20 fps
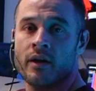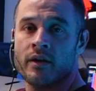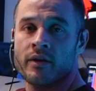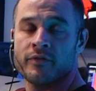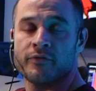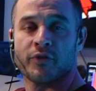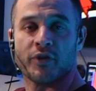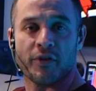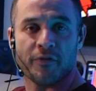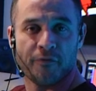
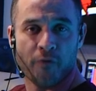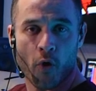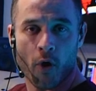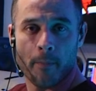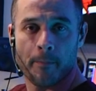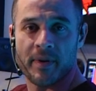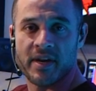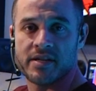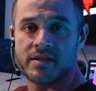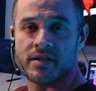For the 4
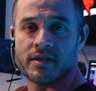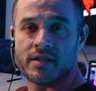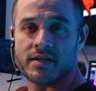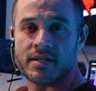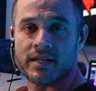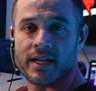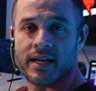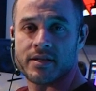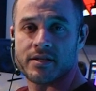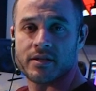beats in this
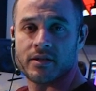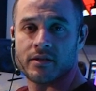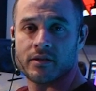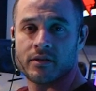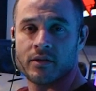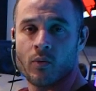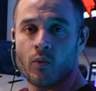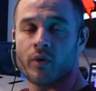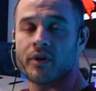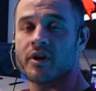lesson,
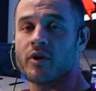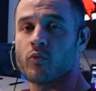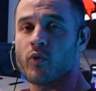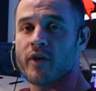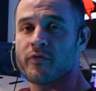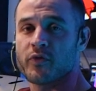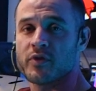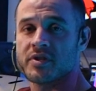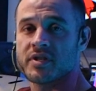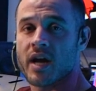we're going to
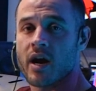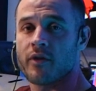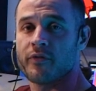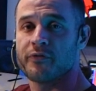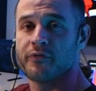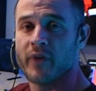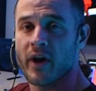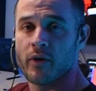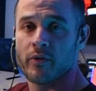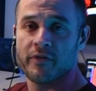reference our
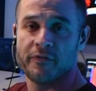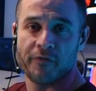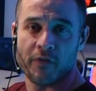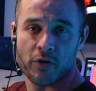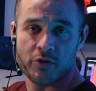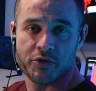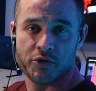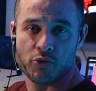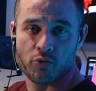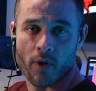very
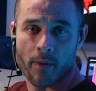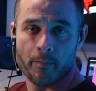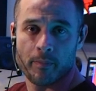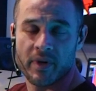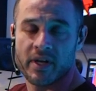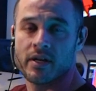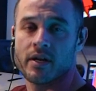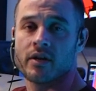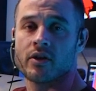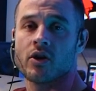first drum
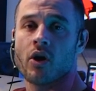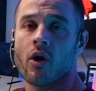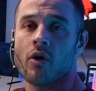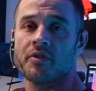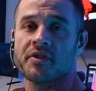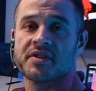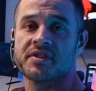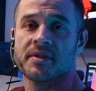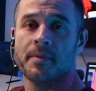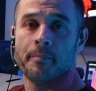beat and call
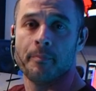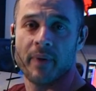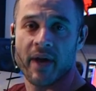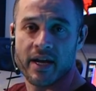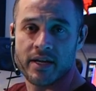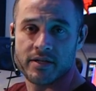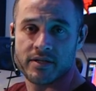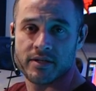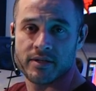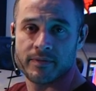this the
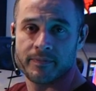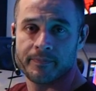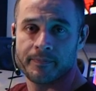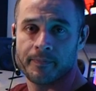bass.